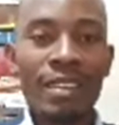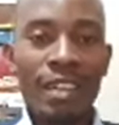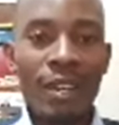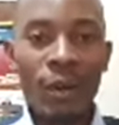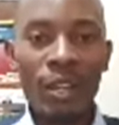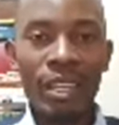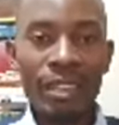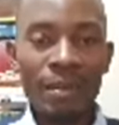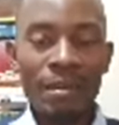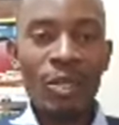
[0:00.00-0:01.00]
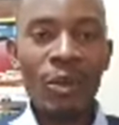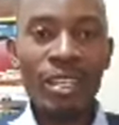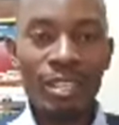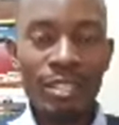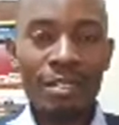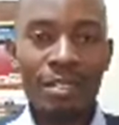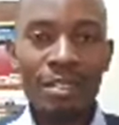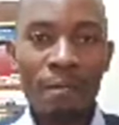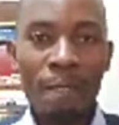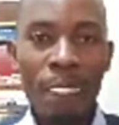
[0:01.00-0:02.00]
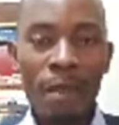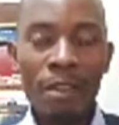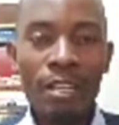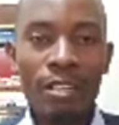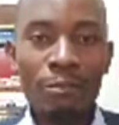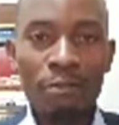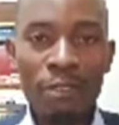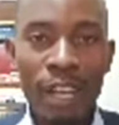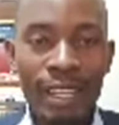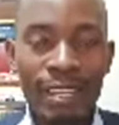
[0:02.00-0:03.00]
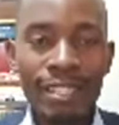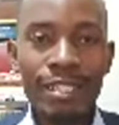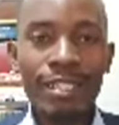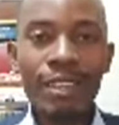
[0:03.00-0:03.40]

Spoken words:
Okay, so it is valid